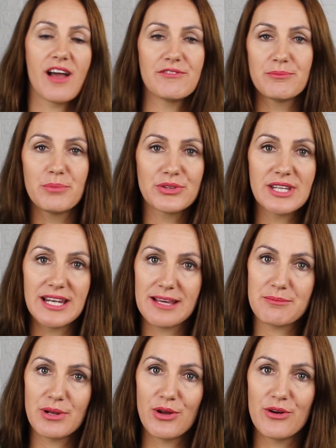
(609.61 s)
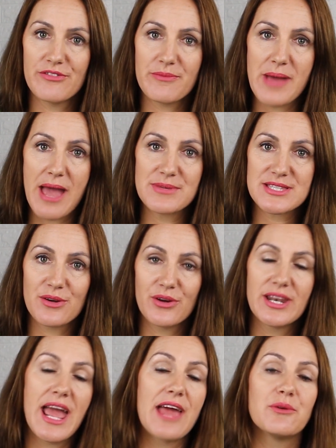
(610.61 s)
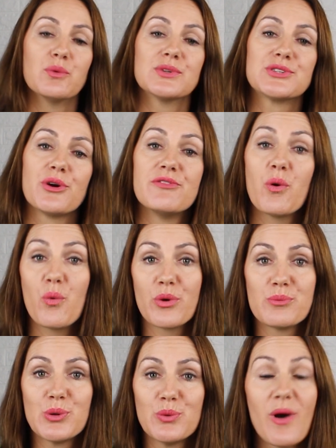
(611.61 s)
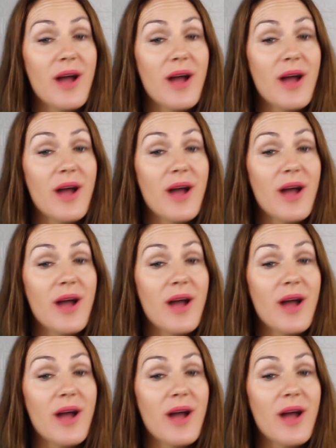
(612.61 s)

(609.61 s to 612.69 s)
I've put the link below from Amazon and also for Audible.